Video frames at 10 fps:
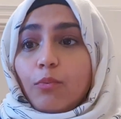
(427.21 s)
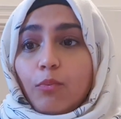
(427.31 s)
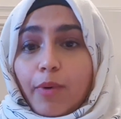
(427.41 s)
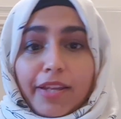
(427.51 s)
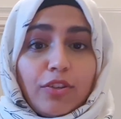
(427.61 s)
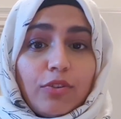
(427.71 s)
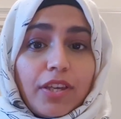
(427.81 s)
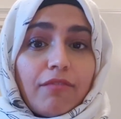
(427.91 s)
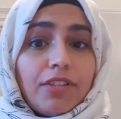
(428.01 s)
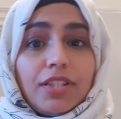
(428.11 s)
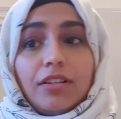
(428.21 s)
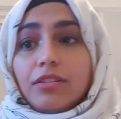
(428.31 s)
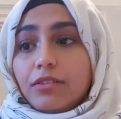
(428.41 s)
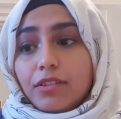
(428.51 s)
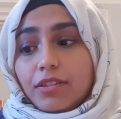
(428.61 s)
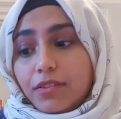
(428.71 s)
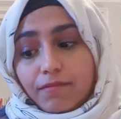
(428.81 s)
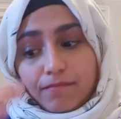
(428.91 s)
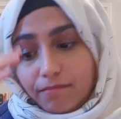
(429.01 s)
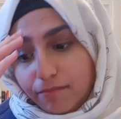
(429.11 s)
when you'll get results,
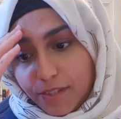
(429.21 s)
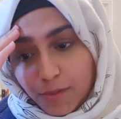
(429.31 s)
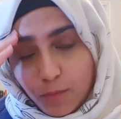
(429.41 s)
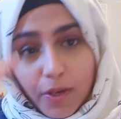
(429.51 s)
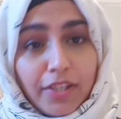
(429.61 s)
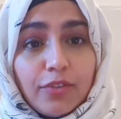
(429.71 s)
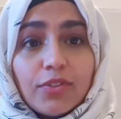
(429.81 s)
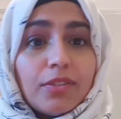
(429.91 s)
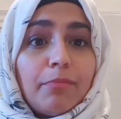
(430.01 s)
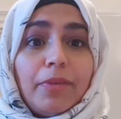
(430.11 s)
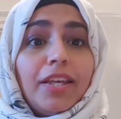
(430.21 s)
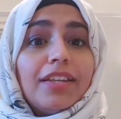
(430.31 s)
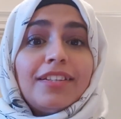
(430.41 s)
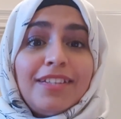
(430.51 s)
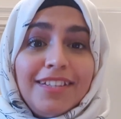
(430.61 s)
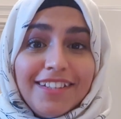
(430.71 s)
when you'll submit,